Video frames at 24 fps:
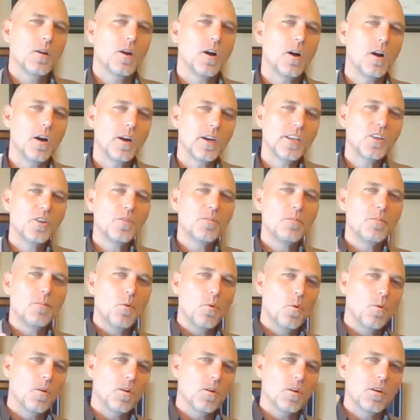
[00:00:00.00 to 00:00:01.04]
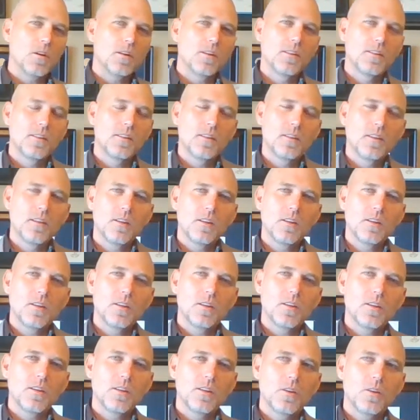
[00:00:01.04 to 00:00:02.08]
Are you more
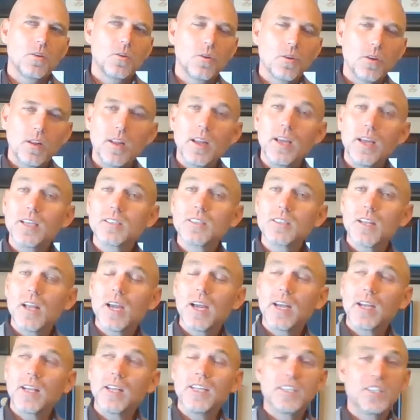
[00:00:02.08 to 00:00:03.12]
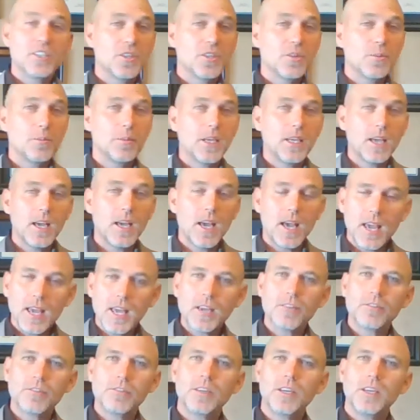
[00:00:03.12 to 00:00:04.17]
or less likely to be
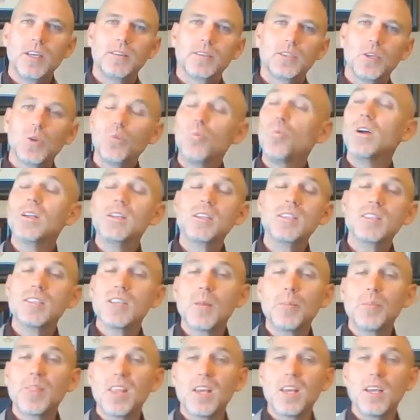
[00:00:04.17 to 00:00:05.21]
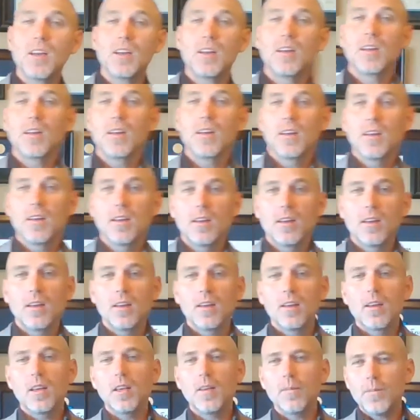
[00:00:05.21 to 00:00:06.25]
angry, to want something
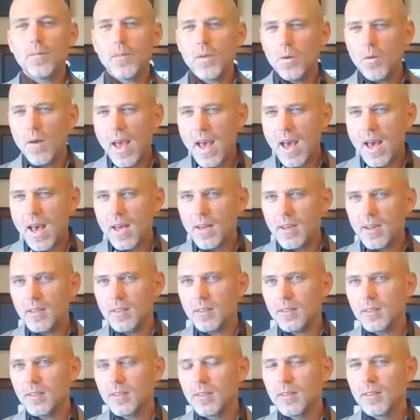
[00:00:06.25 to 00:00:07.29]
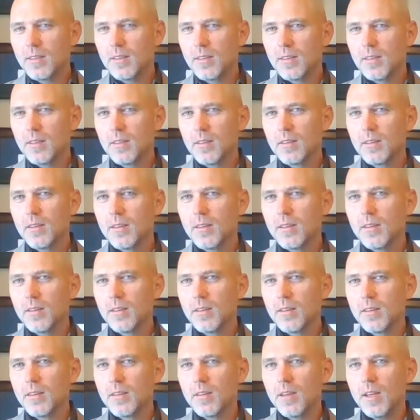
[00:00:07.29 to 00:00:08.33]
if you had it
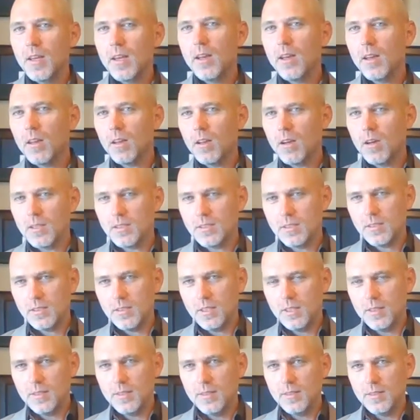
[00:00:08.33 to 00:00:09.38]
and lost it?